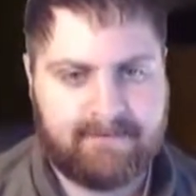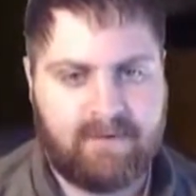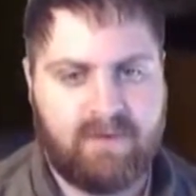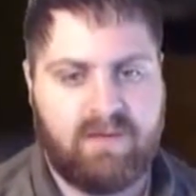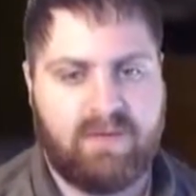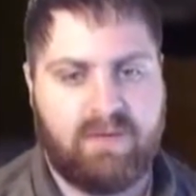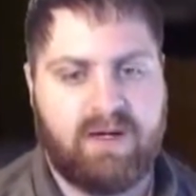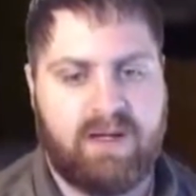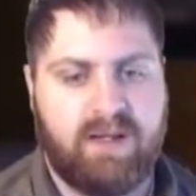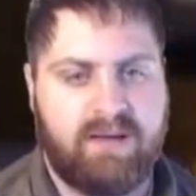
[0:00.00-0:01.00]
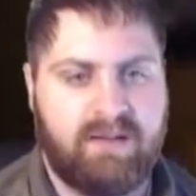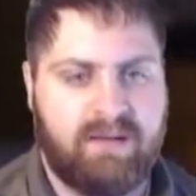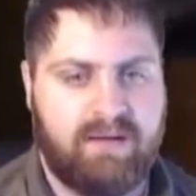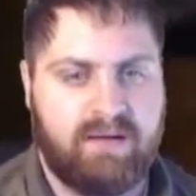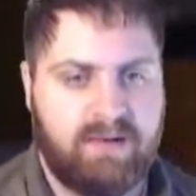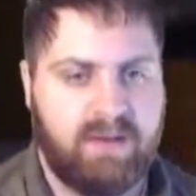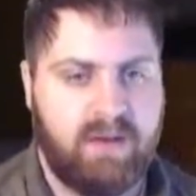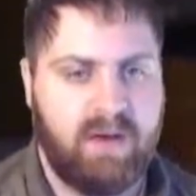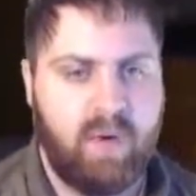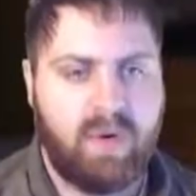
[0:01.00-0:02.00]
Alrighty.
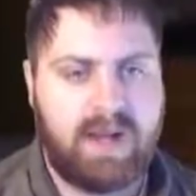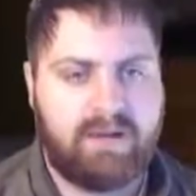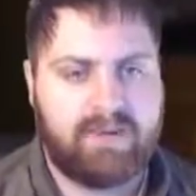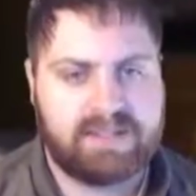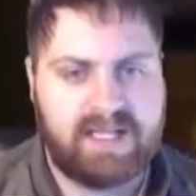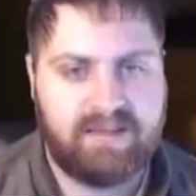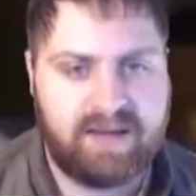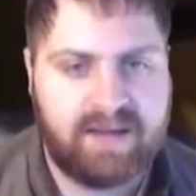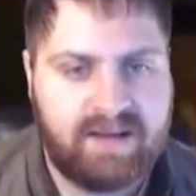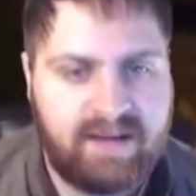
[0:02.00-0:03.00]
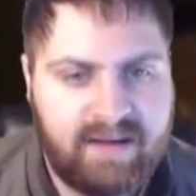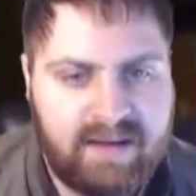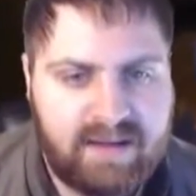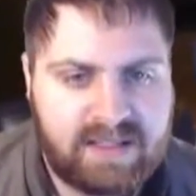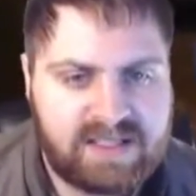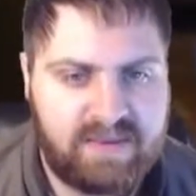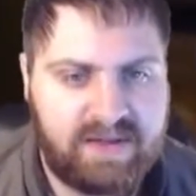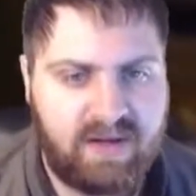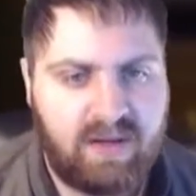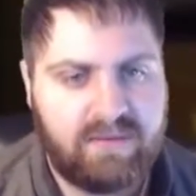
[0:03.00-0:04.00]
Ooh, got our first epic.
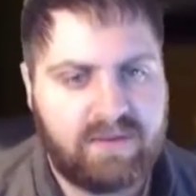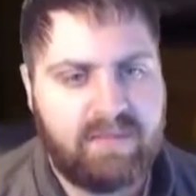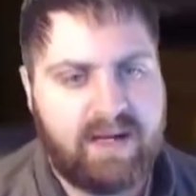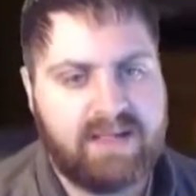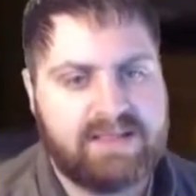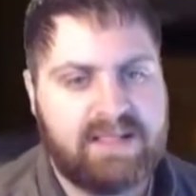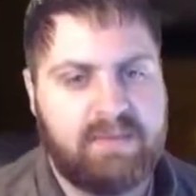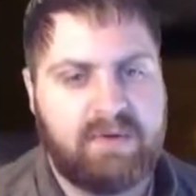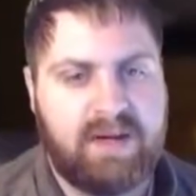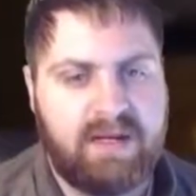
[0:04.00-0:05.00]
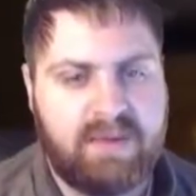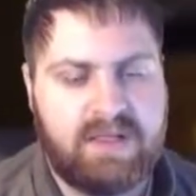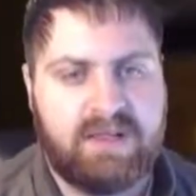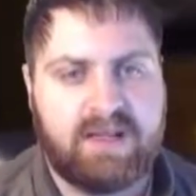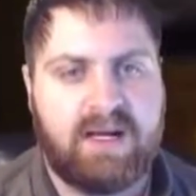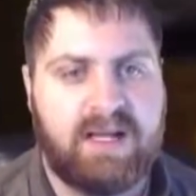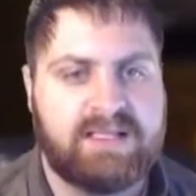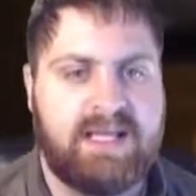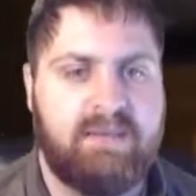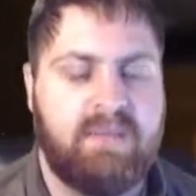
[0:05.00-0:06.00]
Spend all of your mana, summon a random minion that
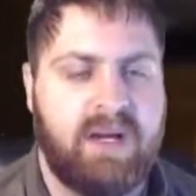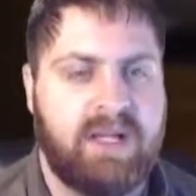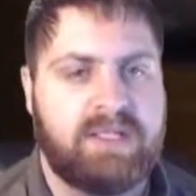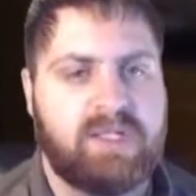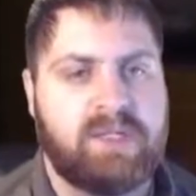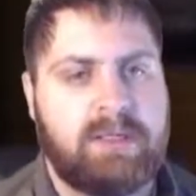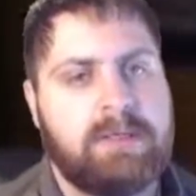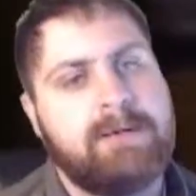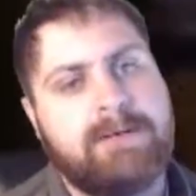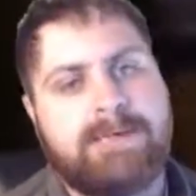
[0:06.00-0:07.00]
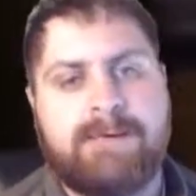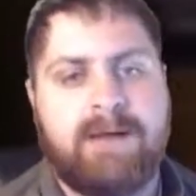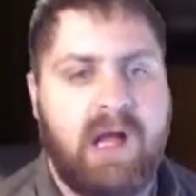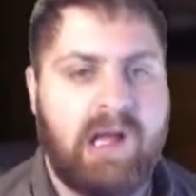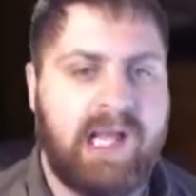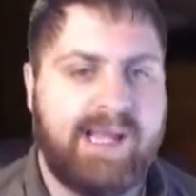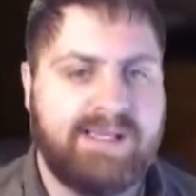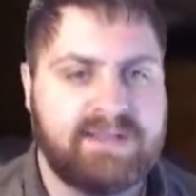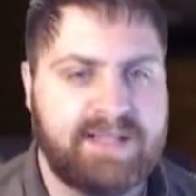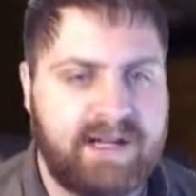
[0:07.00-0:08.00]
costs that much. Okay,
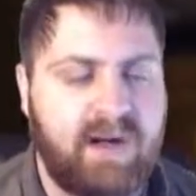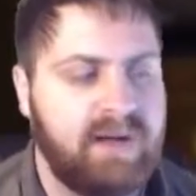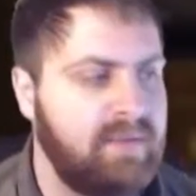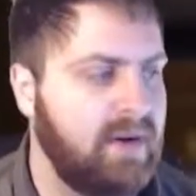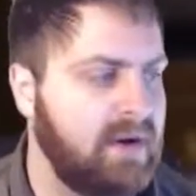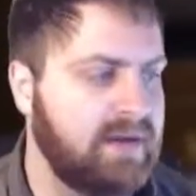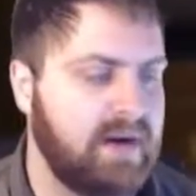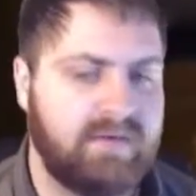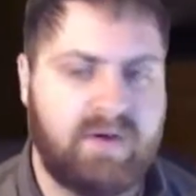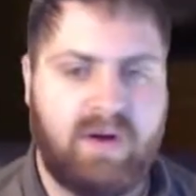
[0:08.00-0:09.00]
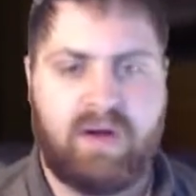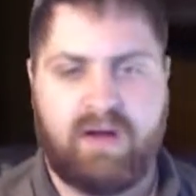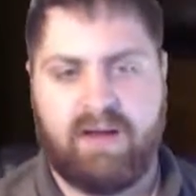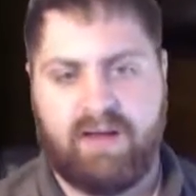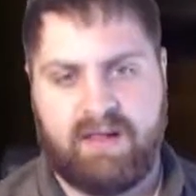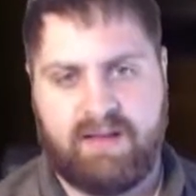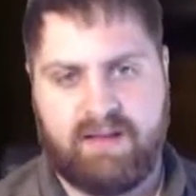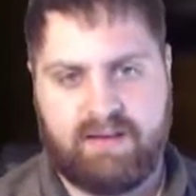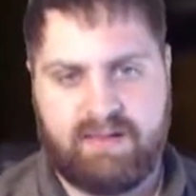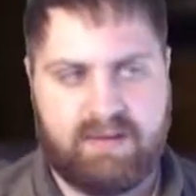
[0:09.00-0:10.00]
so it's like an on curve card.
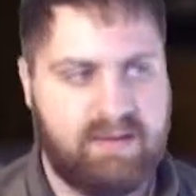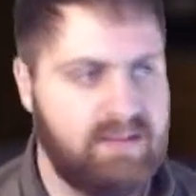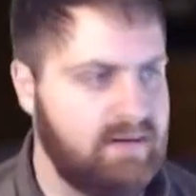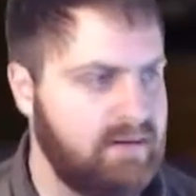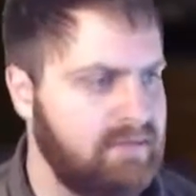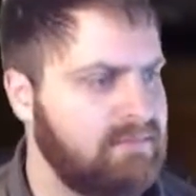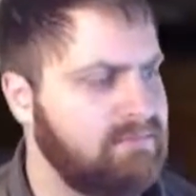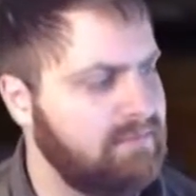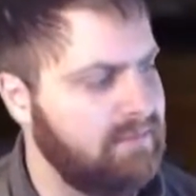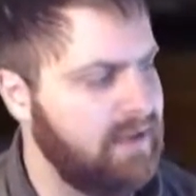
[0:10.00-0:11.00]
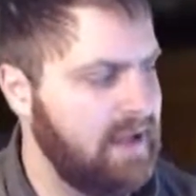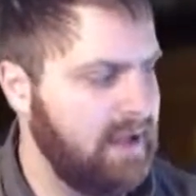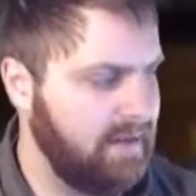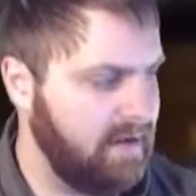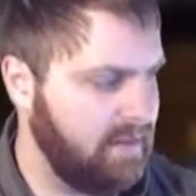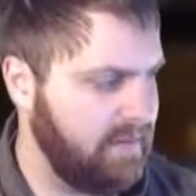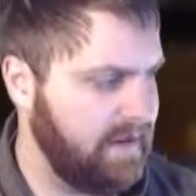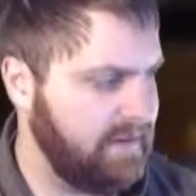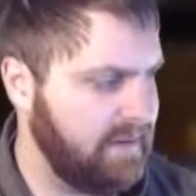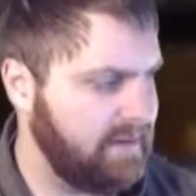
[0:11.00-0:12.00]
I don't
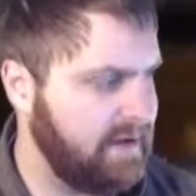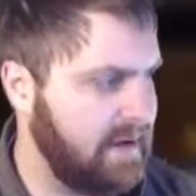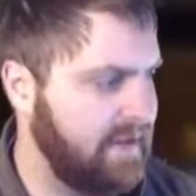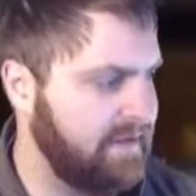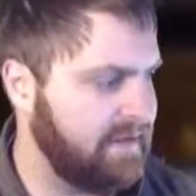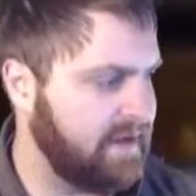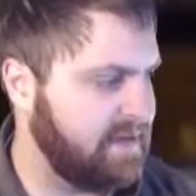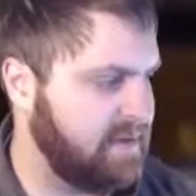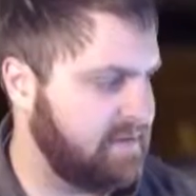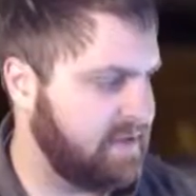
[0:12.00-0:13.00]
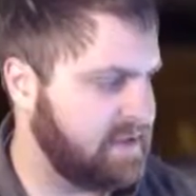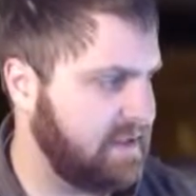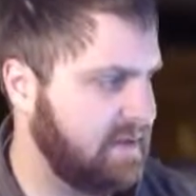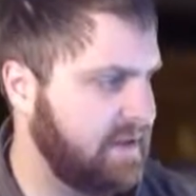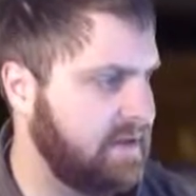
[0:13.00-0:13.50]
know. I think that could be pretty solid.